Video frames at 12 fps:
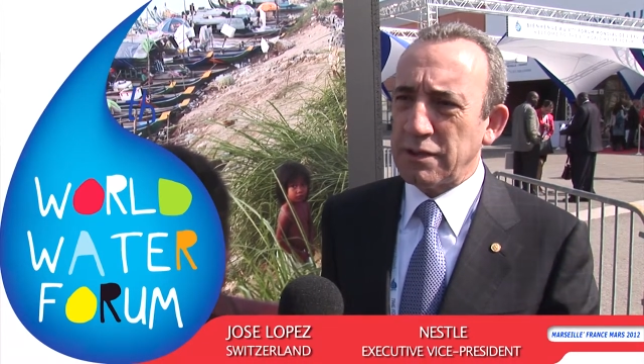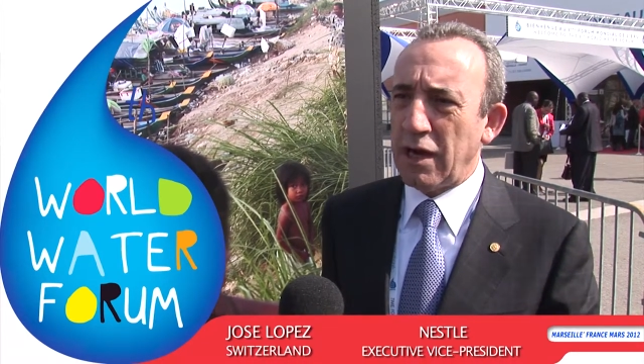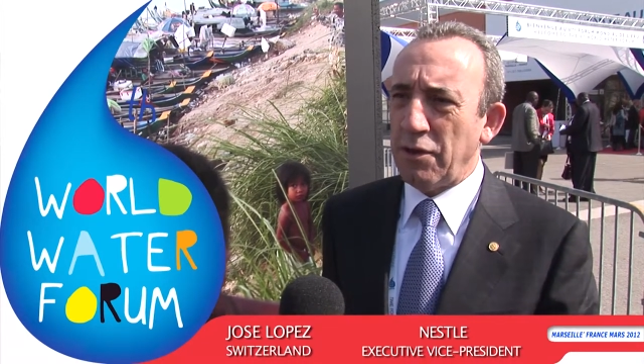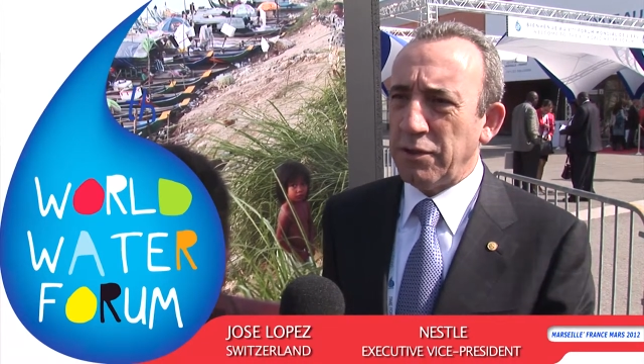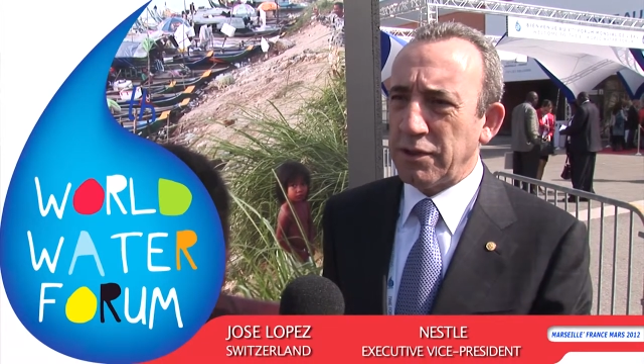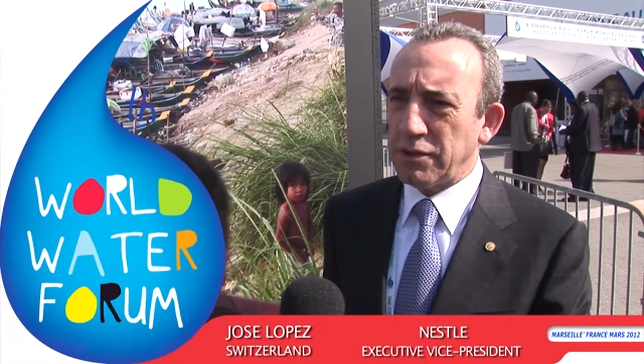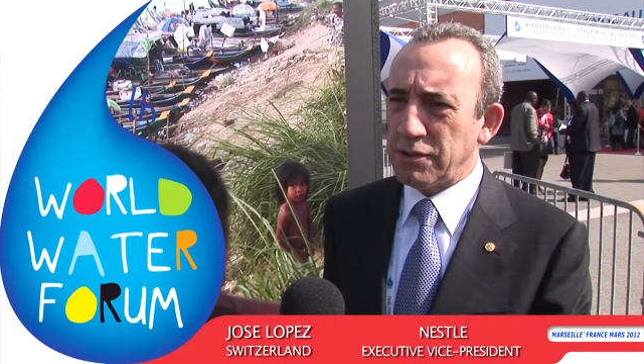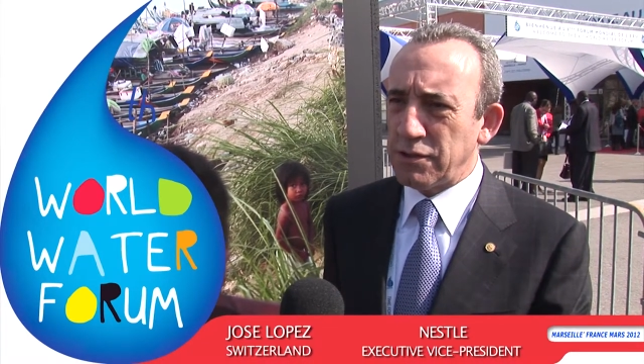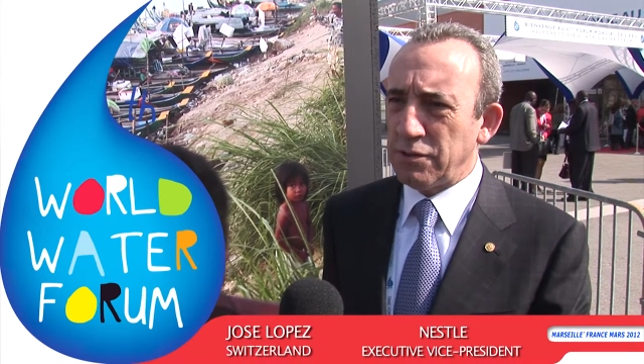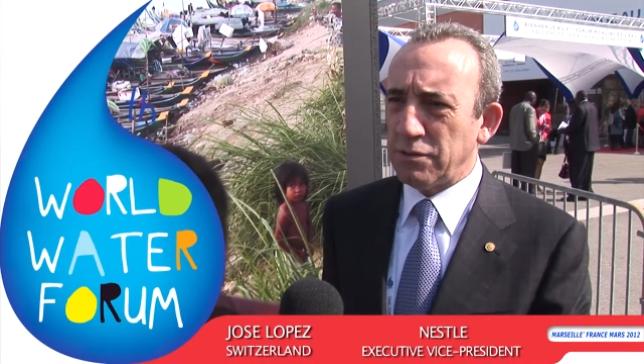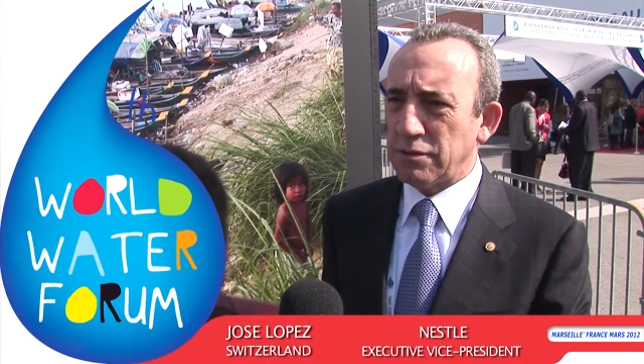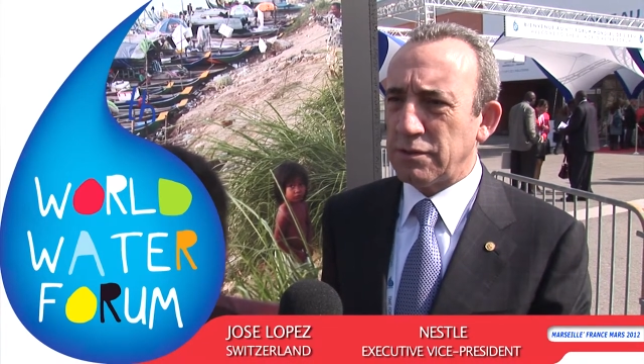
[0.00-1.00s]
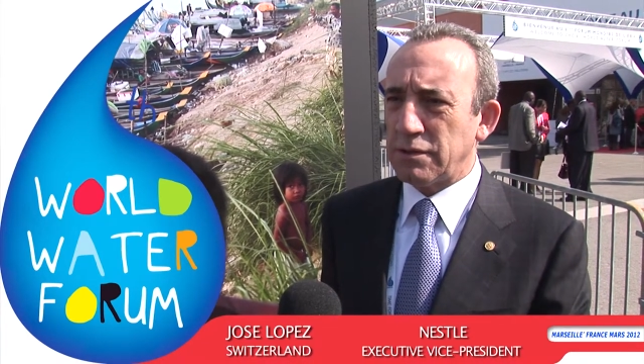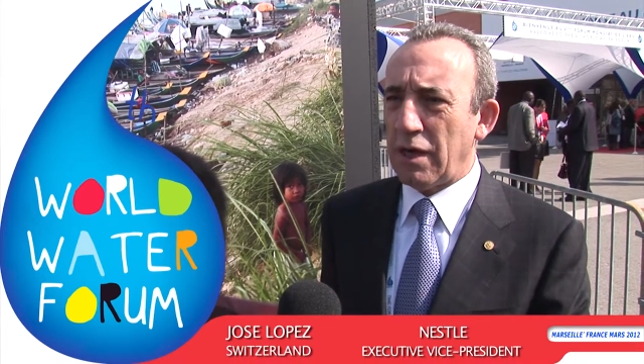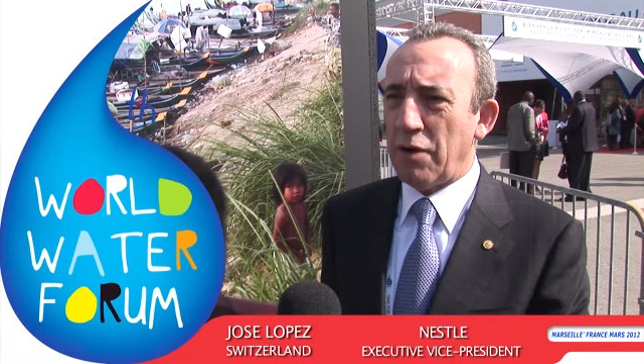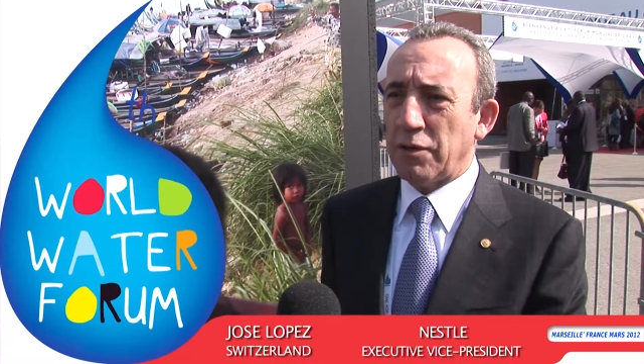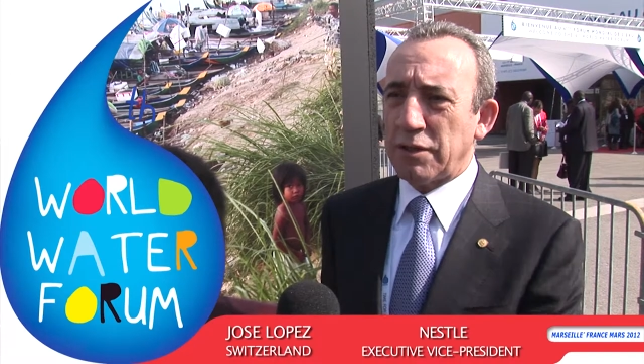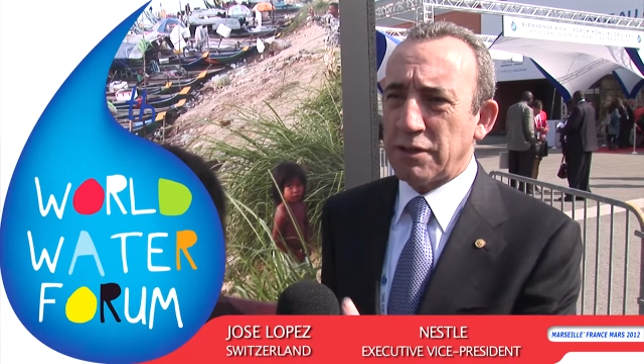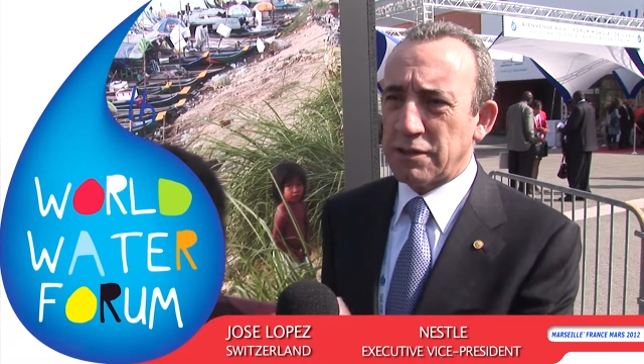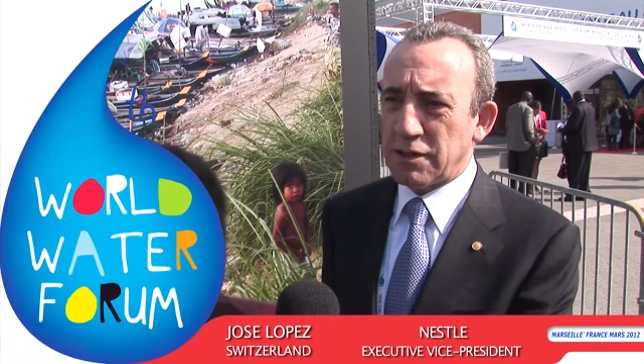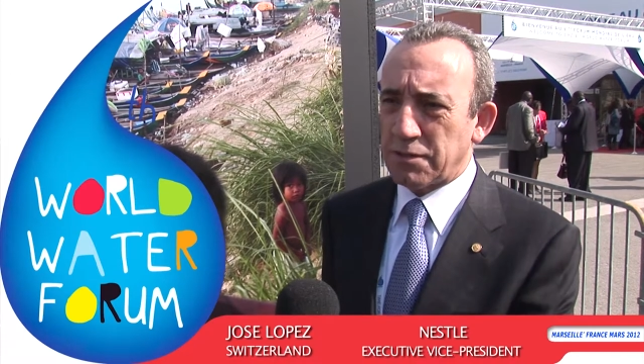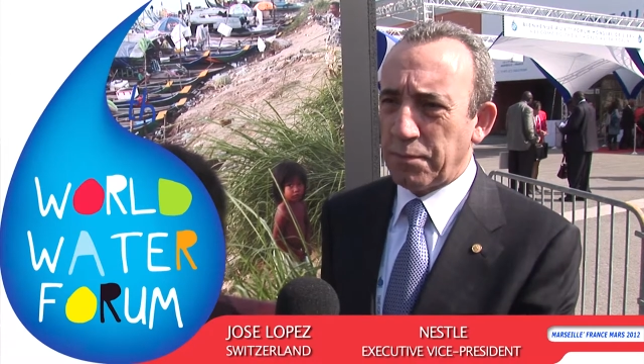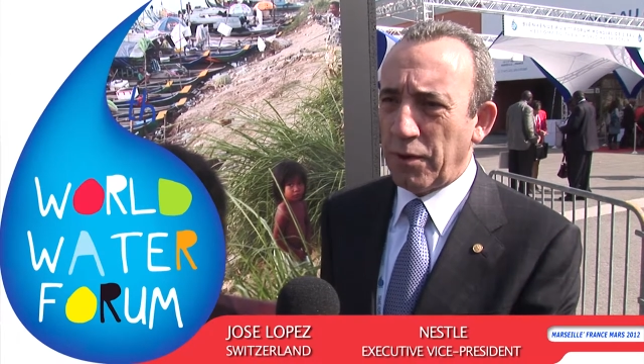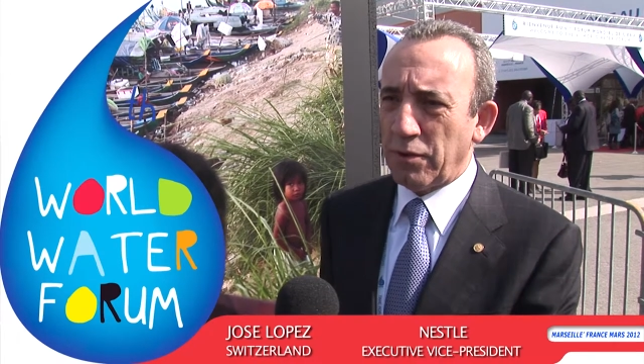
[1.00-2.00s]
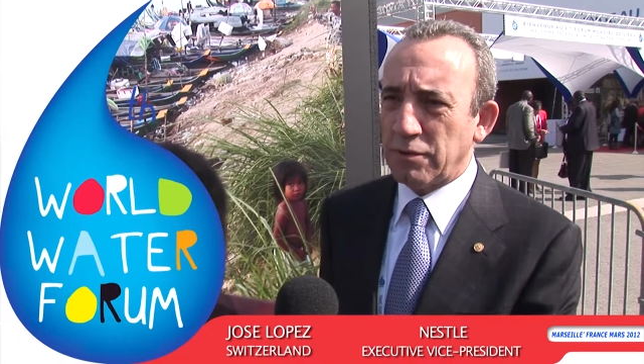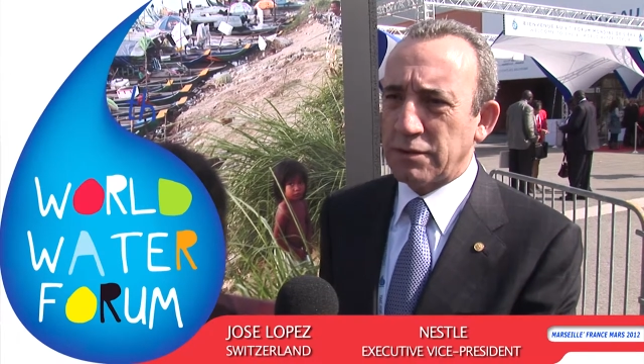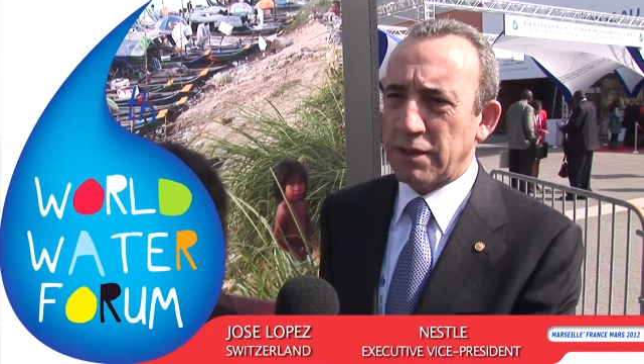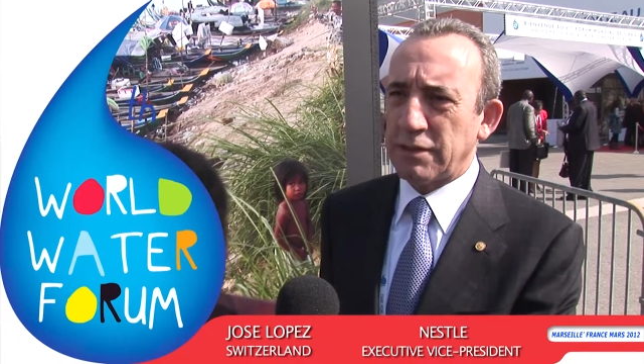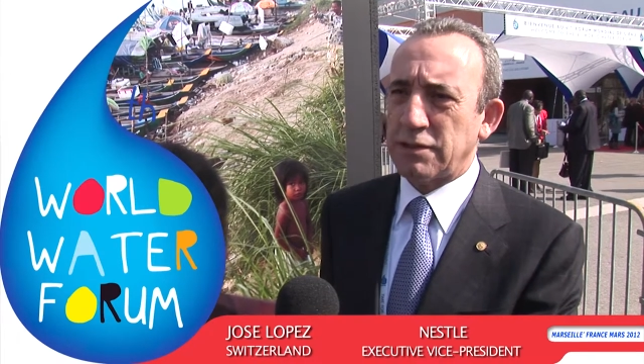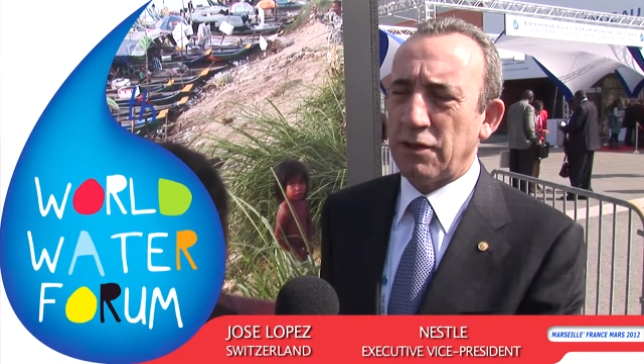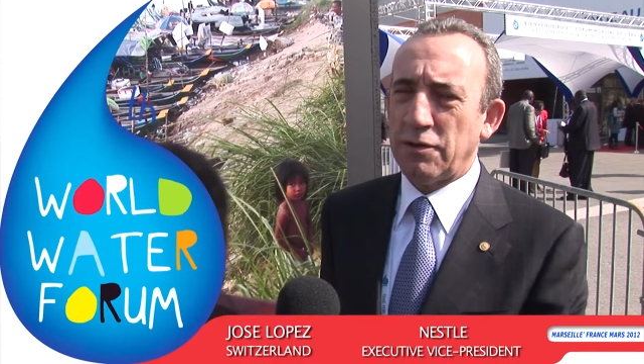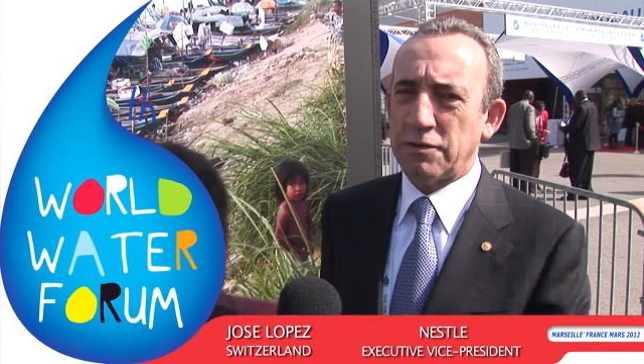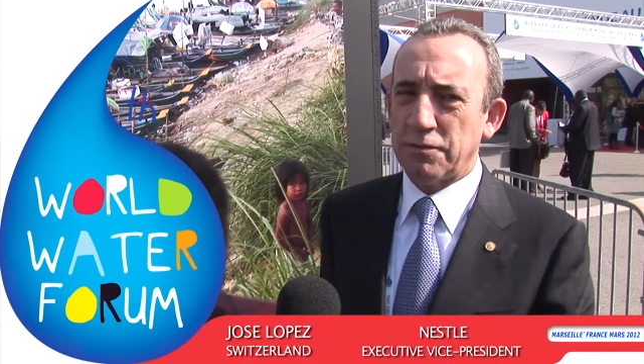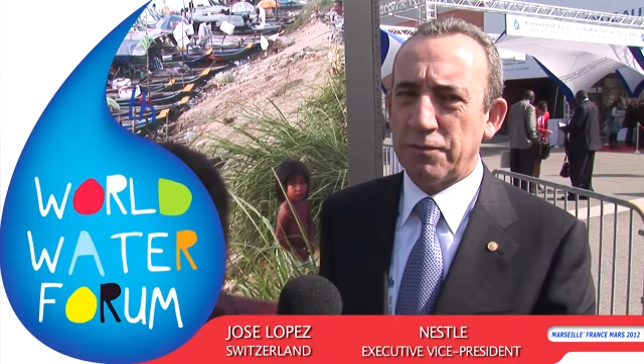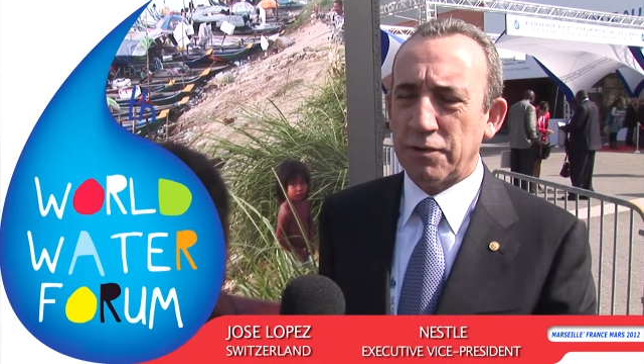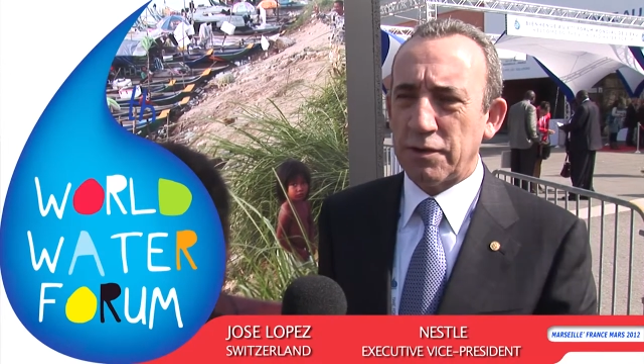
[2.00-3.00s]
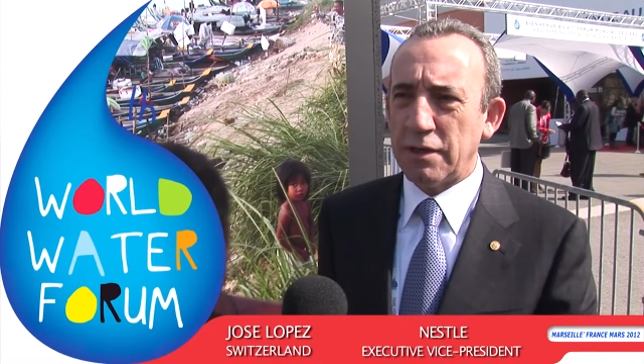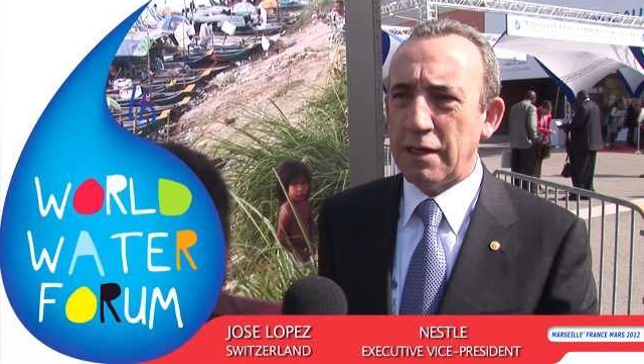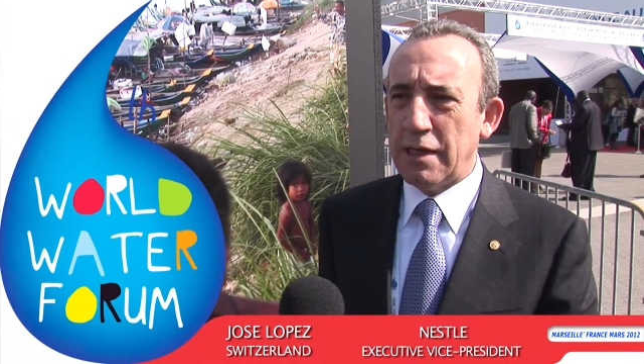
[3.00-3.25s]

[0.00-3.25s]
how it is disposed, and so on and so forth.